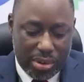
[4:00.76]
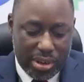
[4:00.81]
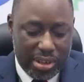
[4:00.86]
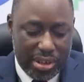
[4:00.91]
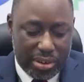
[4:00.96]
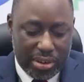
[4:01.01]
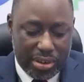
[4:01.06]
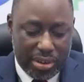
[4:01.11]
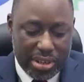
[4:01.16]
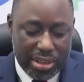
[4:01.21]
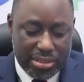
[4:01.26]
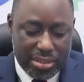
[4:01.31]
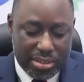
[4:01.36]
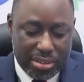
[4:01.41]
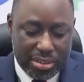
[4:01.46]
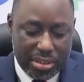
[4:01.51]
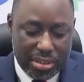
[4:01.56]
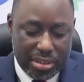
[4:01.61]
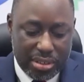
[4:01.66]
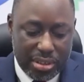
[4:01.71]
a crisis.
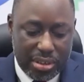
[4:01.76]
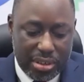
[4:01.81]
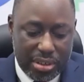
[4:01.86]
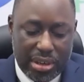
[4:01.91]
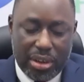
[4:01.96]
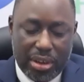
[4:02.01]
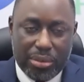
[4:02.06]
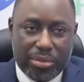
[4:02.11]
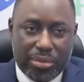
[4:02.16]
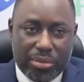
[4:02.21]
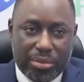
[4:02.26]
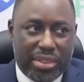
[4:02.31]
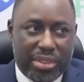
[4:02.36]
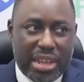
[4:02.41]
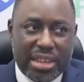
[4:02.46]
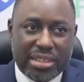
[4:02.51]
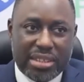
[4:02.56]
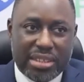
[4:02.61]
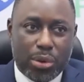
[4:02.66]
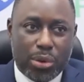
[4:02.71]
Now, there
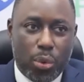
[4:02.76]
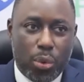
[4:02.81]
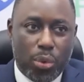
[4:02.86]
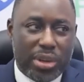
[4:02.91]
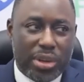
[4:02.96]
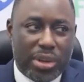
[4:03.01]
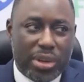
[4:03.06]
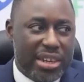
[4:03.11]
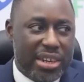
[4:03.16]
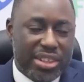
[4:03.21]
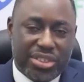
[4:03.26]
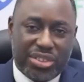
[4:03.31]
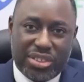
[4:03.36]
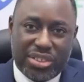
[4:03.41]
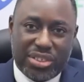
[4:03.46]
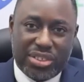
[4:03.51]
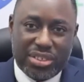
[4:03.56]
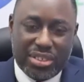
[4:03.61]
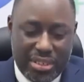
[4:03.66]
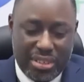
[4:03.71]
is an old
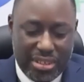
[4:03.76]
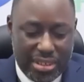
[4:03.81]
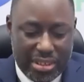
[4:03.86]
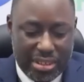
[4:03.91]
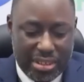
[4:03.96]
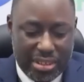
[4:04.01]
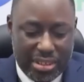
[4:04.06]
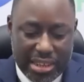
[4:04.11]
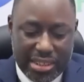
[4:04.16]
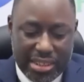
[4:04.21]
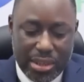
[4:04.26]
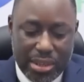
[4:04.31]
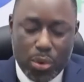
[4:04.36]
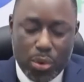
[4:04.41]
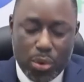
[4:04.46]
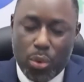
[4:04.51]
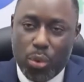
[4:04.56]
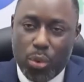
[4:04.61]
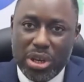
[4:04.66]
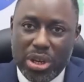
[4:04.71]
adage that the
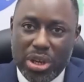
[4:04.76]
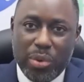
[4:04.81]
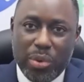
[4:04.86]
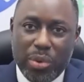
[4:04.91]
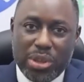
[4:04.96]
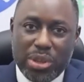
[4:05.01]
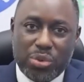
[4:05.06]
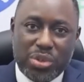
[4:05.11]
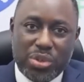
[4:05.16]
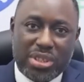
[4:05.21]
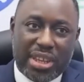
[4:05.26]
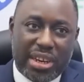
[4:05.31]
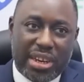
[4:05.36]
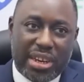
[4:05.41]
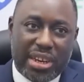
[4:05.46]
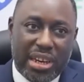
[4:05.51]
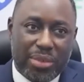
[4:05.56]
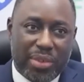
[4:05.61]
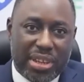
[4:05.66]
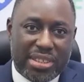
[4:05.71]
only way to eat an
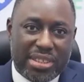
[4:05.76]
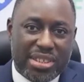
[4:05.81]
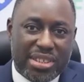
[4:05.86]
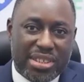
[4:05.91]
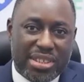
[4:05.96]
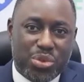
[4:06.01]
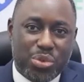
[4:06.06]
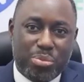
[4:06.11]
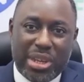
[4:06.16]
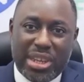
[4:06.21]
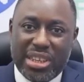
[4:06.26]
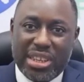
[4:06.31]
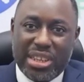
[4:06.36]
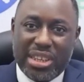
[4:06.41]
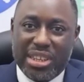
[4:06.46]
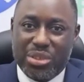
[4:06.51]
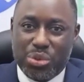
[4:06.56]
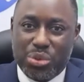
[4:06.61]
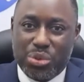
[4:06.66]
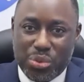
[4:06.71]
elephant is to break it
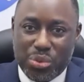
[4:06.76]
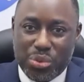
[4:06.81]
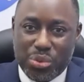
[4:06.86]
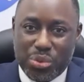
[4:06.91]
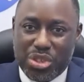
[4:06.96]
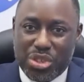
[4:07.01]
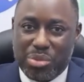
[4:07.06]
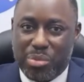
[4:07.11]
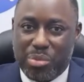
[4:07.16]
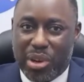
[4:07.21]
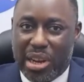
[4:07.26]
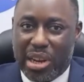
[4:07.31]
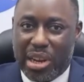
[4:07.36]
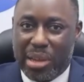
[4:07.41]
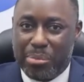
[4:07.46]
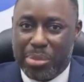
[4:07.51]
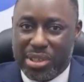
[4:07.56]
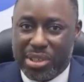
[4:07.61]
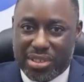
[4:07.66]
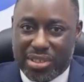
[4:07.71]
into smaller
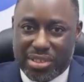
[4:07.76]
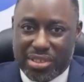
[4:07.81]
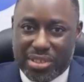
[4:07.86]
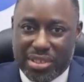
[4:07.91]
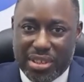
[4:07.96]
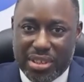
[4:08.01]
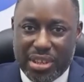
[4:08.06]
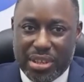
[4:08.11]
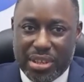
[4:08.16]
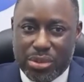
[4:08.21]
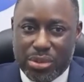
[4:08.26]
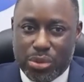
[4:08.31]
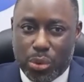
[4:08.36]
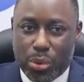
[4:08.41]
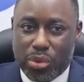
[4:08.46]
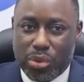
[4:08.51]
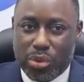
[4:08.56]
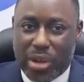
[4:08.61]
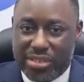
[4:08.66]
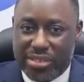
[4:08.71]
pieces. So
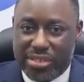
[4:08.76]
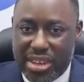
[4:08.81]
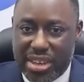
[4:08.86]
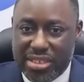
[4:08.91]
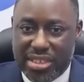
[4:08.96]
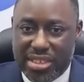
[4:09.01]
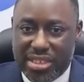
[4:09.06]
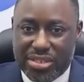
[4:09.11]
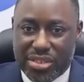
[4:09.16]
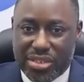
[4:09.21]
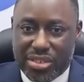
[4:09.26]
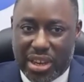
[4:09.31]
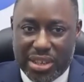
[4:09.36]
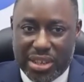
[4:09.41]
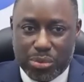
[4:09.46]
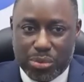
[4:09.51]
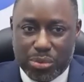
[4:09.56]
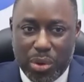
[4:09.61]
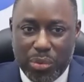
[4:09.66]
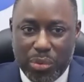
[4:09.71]
to address this
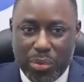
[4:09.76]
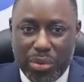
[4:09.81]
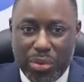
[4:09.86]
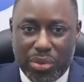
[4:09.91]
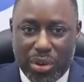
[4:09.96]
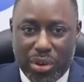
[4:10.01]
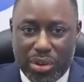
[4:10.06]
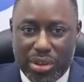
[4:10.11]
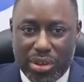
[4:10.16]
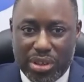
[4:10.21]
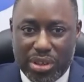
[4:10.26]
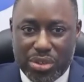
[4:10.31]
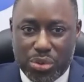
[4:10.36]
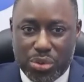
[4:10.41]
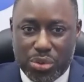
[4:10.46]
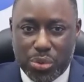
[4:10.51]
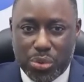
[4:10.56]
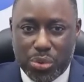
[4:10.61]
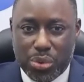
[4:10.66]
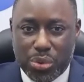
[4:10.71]
challenge, what we've done is
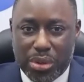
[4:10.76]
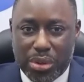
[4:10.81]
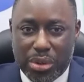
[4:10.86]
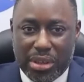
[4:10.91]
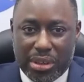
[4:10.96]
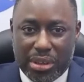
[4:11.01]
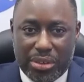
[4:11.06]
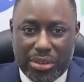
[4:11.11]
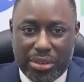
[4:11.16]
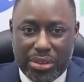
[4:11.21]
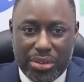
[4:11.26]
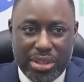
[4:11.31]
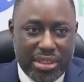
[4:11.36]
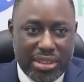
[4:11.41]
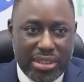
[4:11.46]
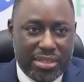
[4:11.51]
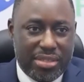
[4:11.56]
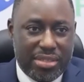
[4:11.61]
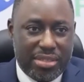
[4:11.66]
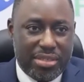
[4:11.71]
to
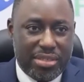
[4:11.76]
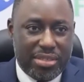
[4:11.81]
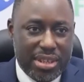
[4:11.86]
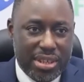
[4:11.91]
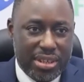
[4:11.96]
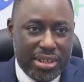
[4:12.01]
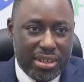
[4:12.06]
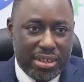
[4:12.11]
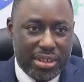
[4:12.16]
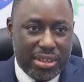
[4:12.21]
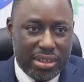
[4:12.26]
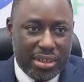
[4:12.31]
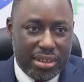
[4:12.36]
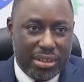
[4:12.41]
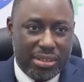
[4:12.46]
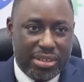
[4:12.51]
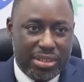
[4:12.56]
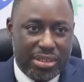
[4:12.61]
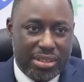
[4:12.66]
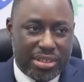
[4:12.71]
create 3
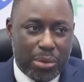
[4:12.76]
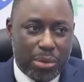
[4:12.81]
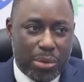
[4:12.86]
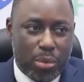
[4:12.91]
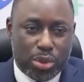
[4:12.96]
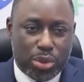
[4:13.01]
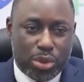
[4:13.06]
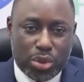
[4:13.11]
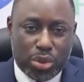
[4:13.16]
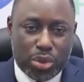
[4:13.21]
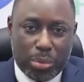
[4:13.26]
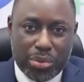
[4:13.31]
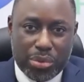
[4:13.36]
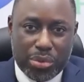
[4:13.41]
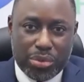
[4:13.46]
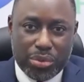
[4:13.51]
design workshops